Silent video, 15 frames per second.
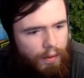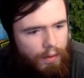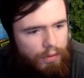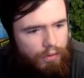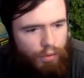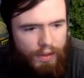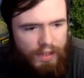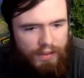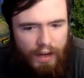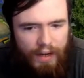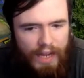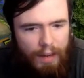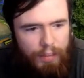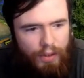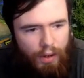So this guy
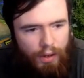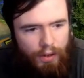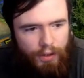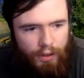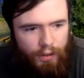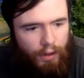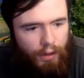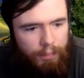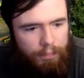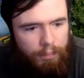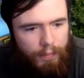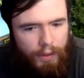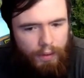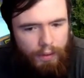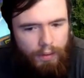can't be targeted now.
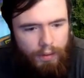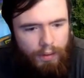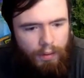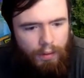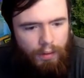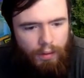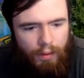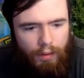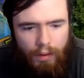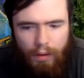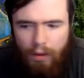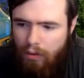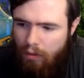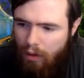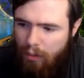
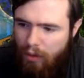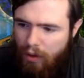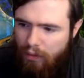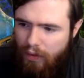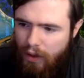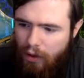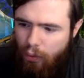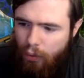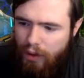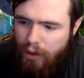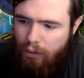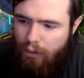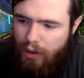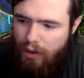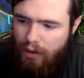Let me very quickly
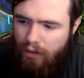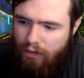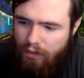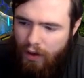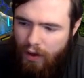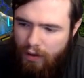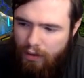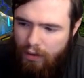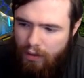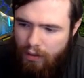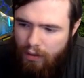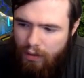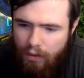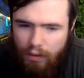read the effect.